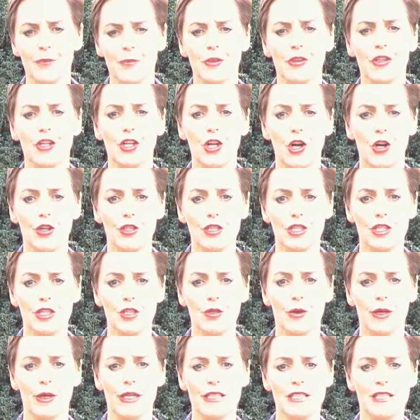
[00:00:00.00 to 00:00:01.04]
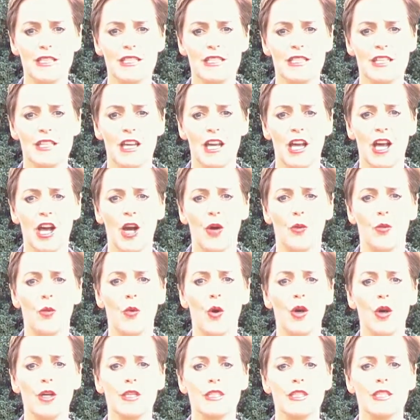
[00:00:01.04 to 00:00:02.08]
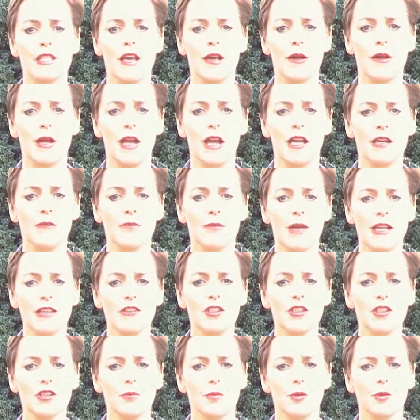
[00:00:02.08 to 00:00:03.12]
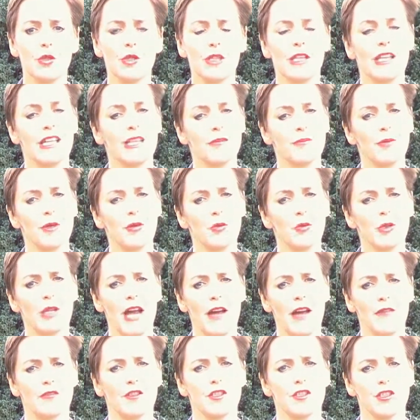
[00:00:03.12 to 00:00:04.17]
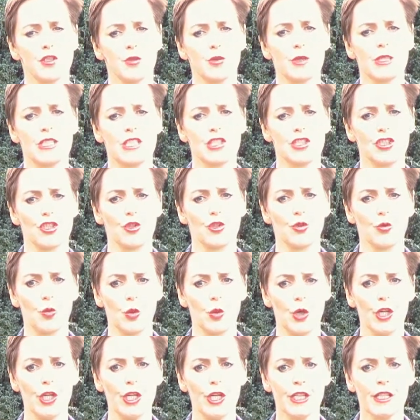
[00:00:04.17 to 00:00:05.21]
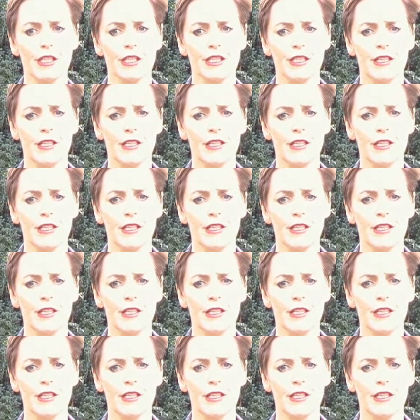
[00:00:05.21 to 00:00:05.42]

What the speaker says: but the consequence was it meant that the bookkeeper would have to do additional work